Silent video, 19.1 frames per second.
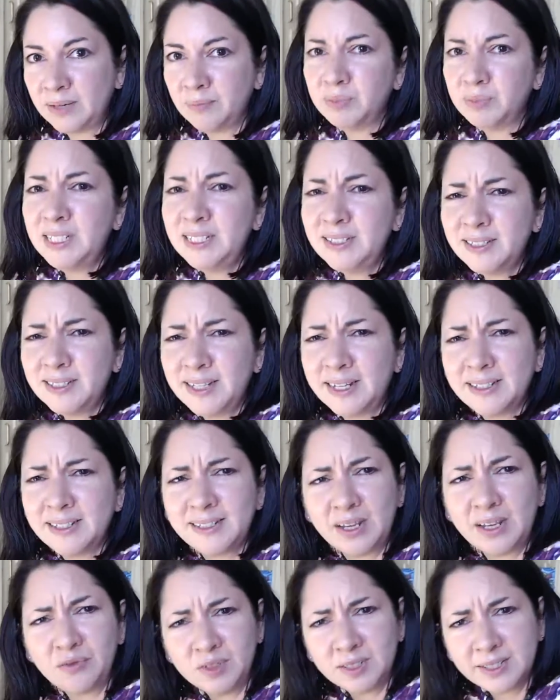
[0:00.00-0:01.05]
Please stay
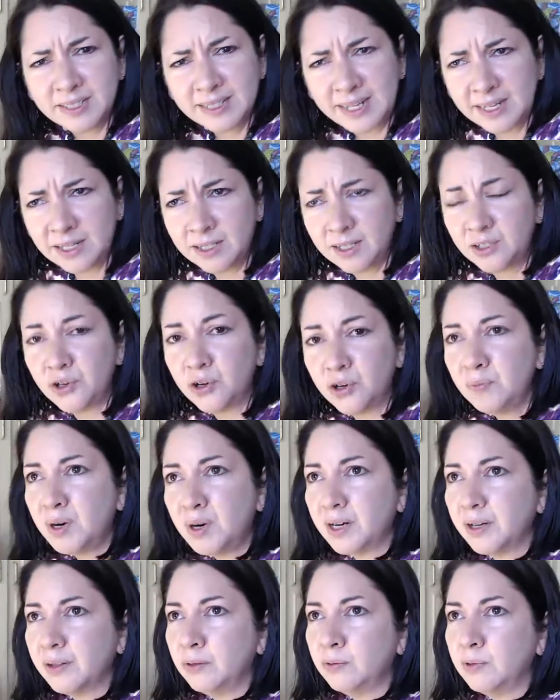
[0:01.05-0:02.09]
safe and sane in your
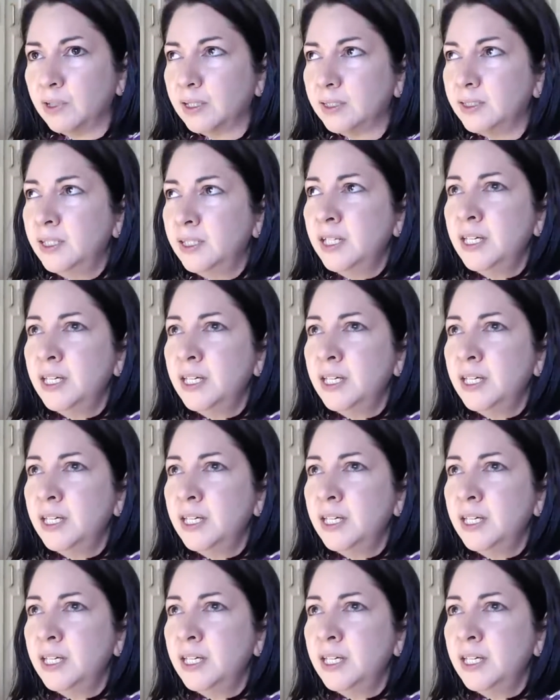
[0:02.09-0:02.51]
part of the world.